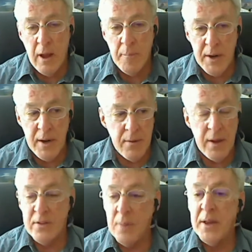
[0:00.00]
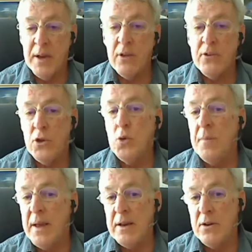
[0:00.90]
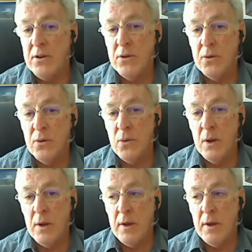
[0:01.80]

I mean, something else you may do